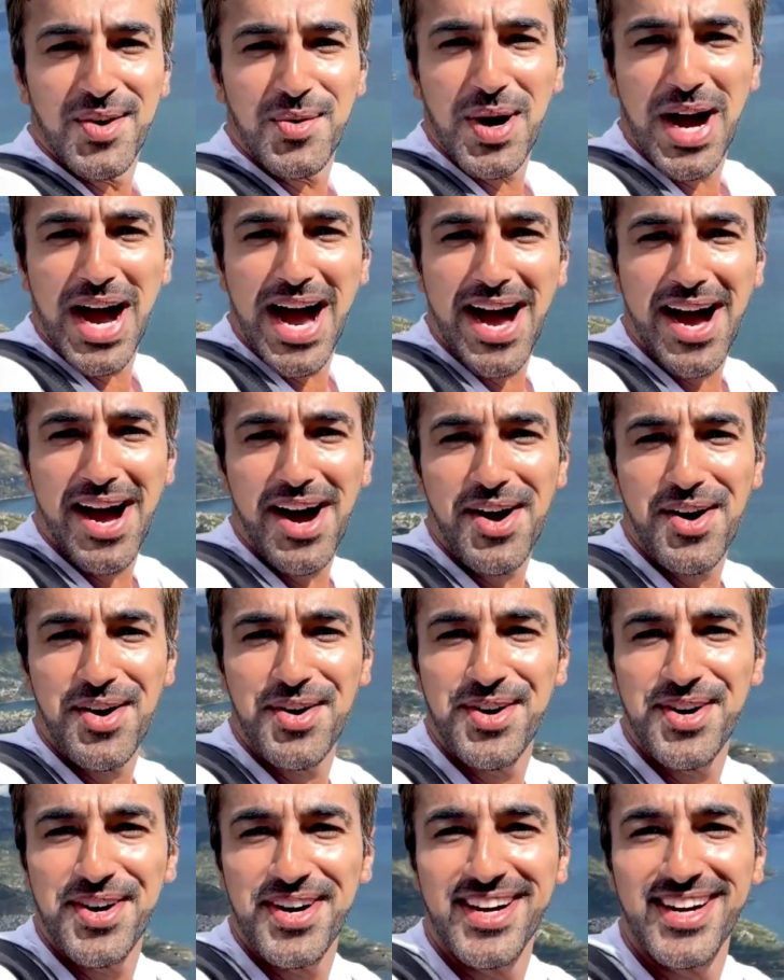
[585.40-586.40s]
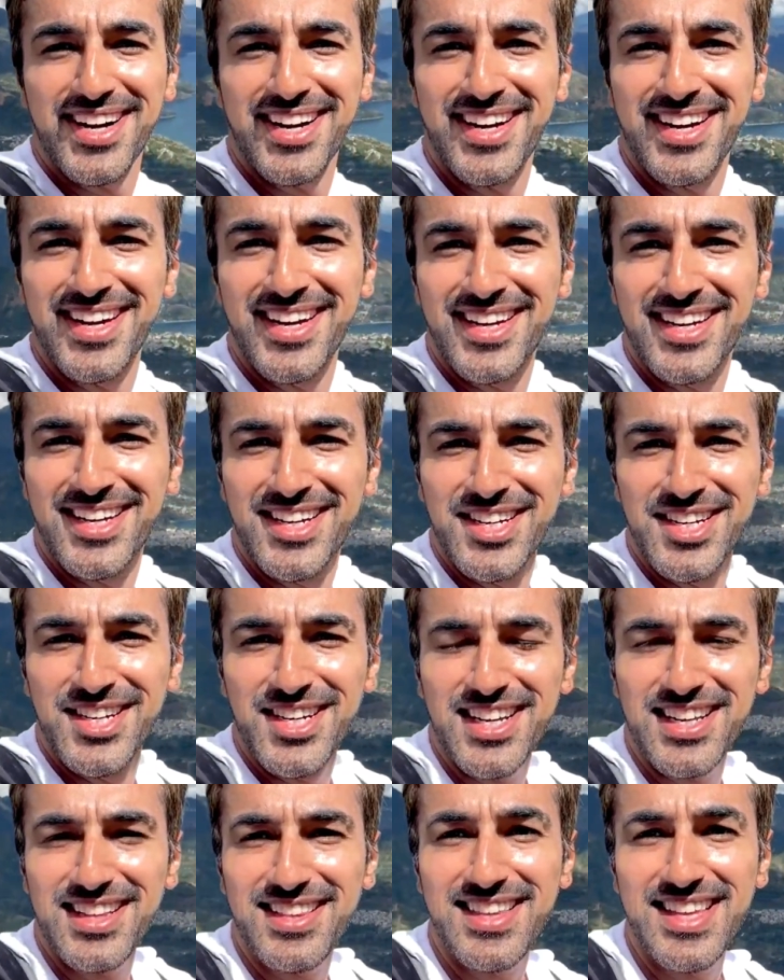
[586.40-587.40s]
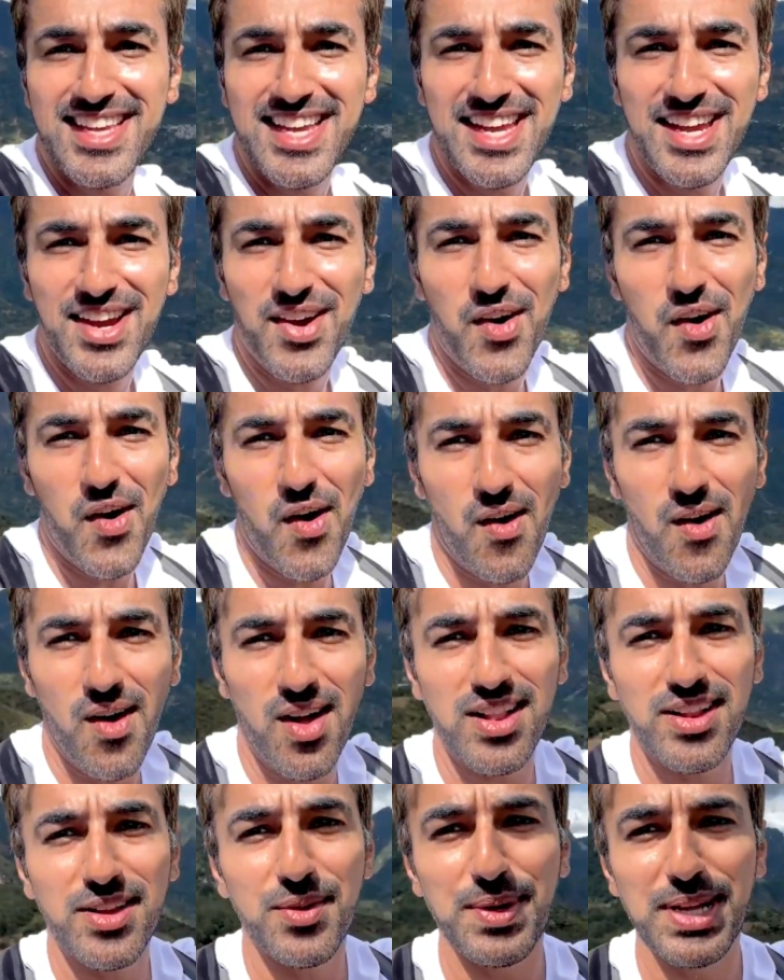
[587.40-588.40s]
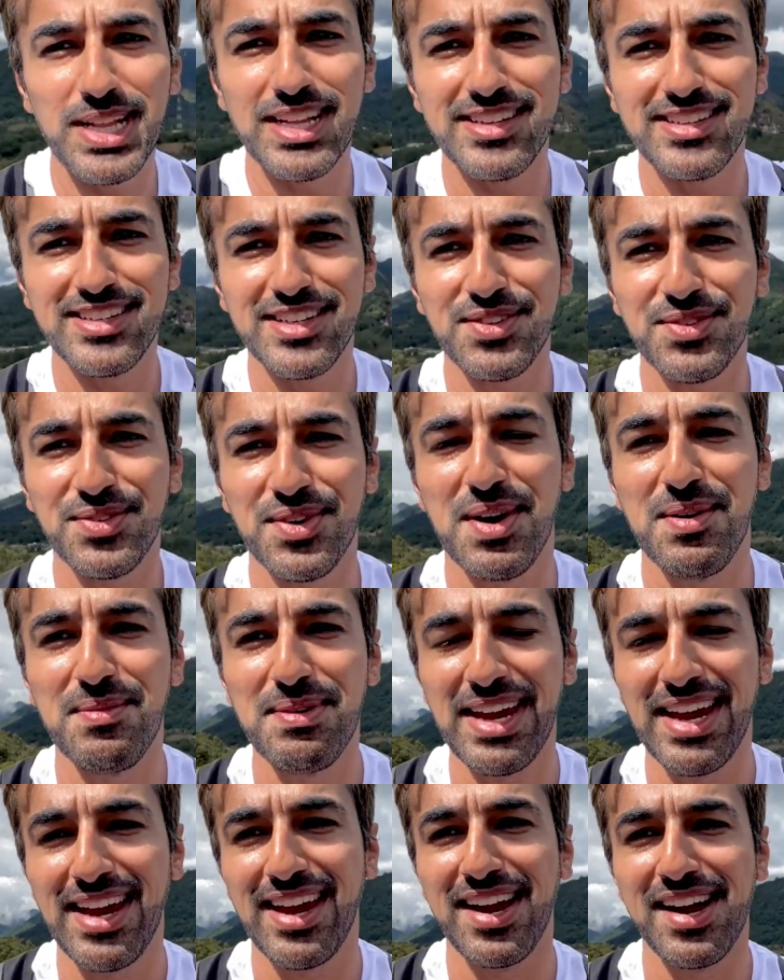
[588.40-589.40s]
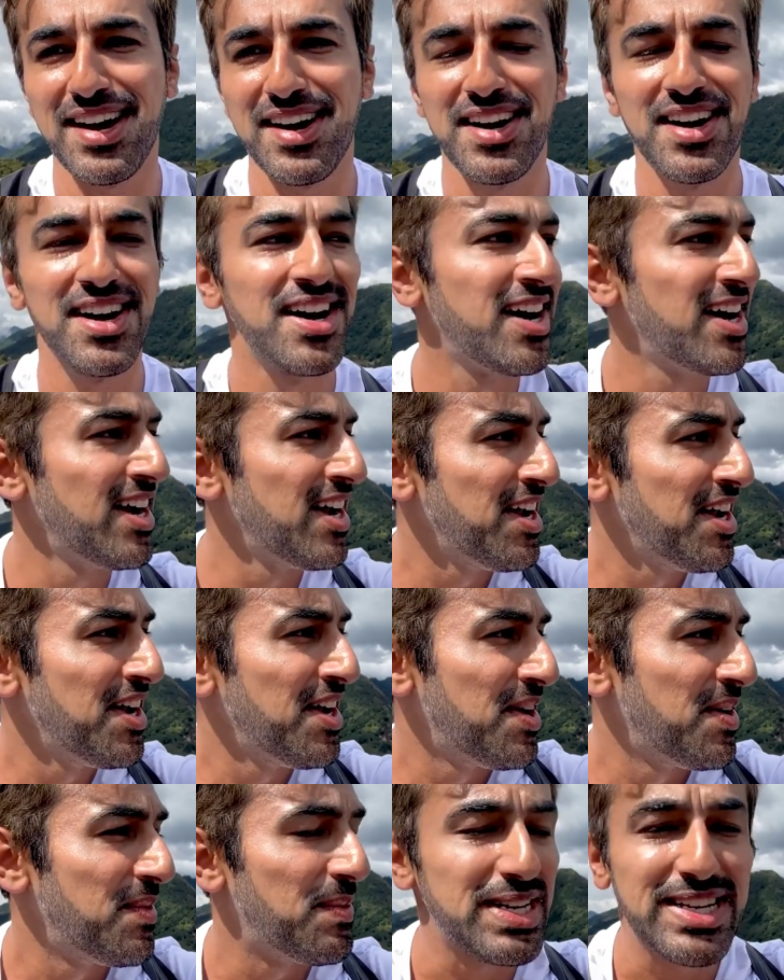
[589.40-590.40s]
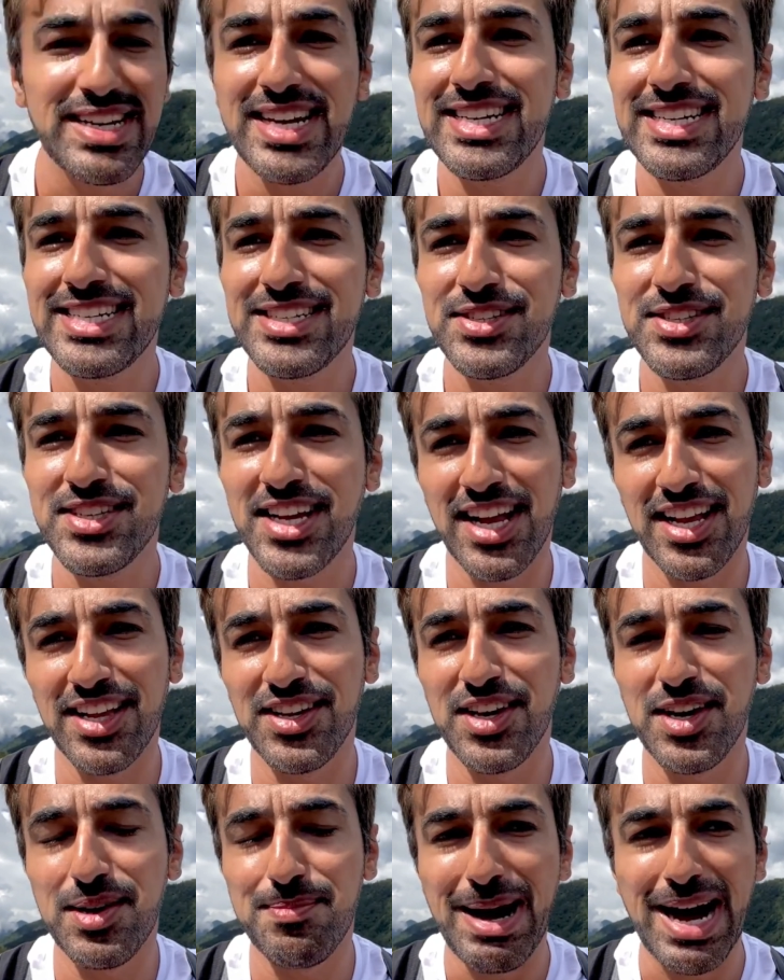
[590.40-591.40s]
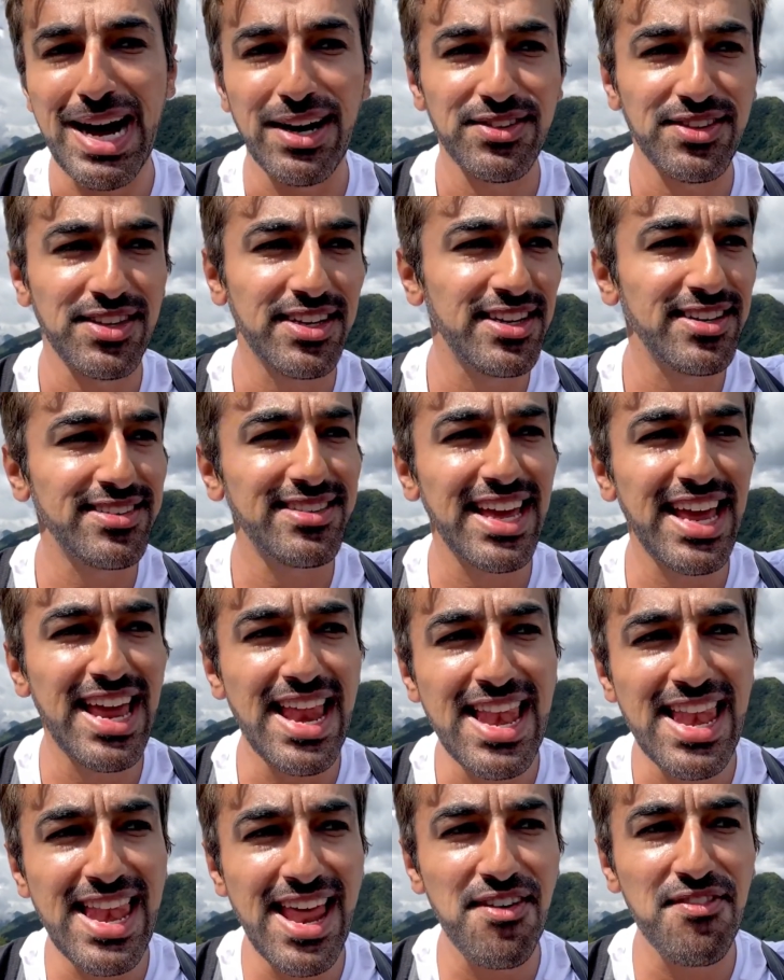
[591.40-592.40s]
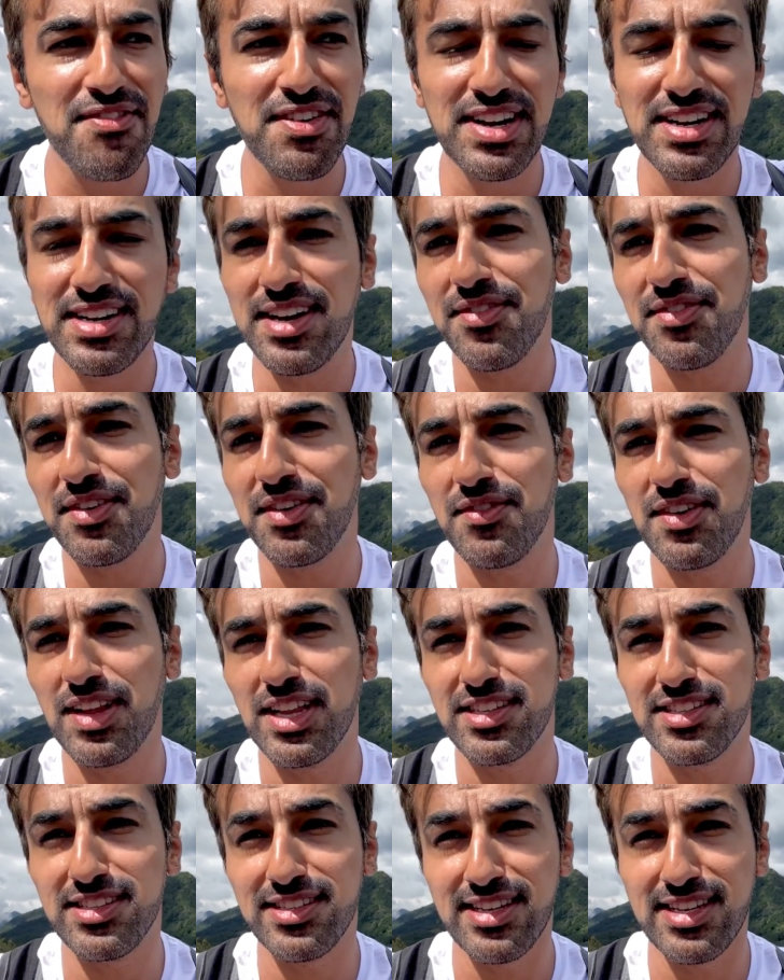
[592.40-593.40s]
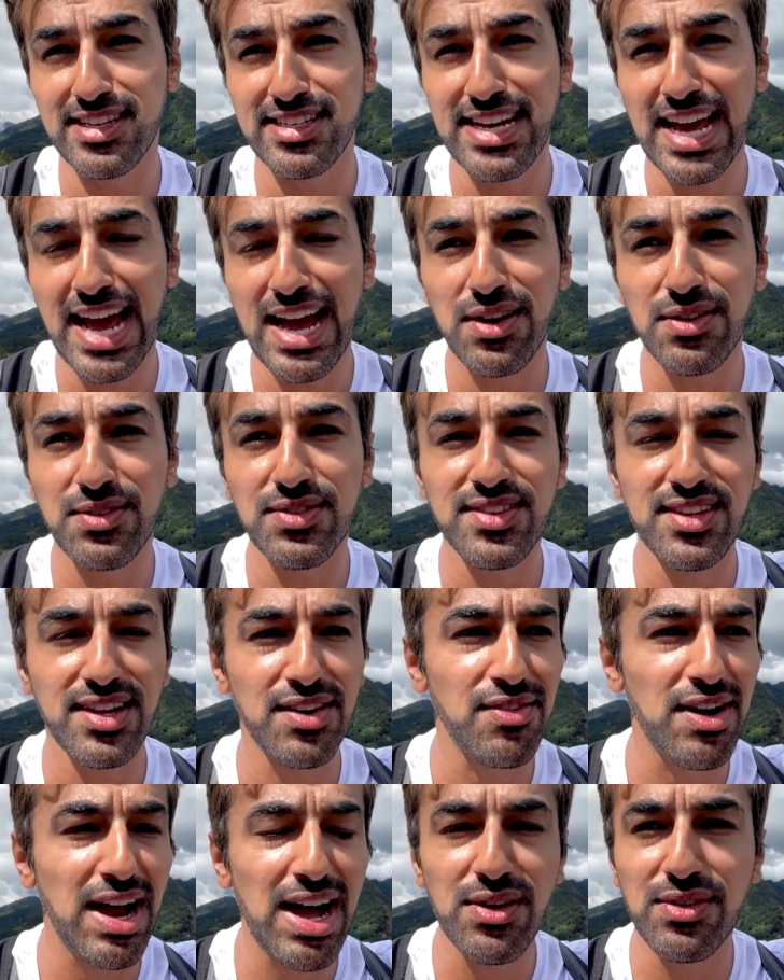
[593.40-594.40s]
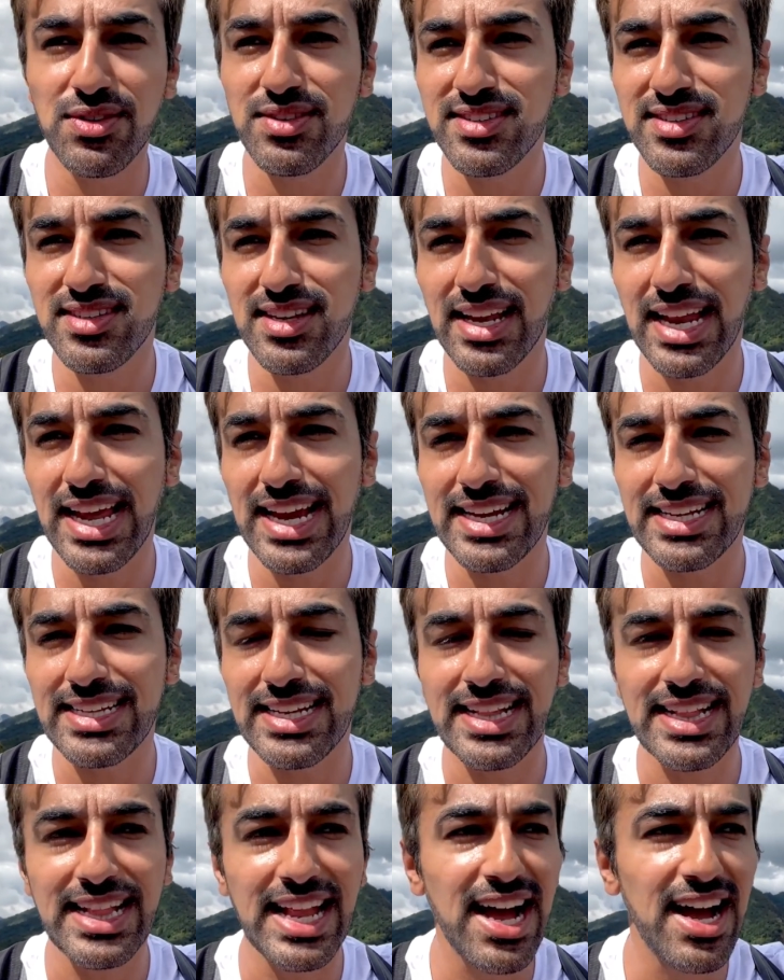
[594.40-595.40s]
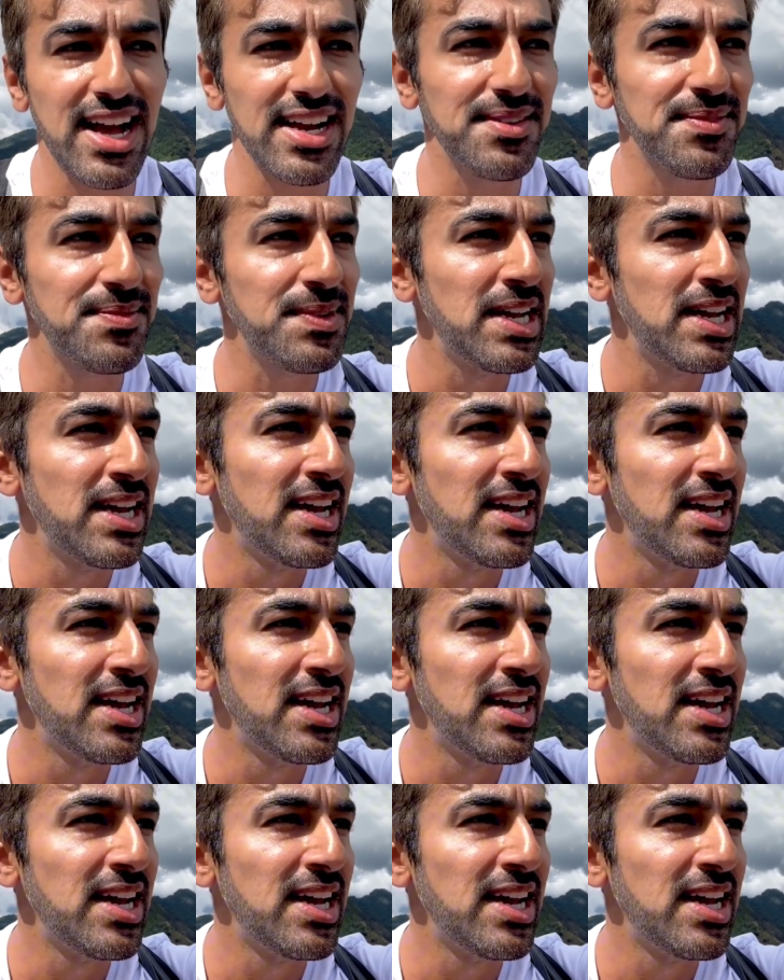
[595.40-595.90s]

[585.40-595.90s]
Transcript: Wow. You can see all the villages from here, which I need to tell you about. So there's 11 different villages and towns around Lake Atitlan,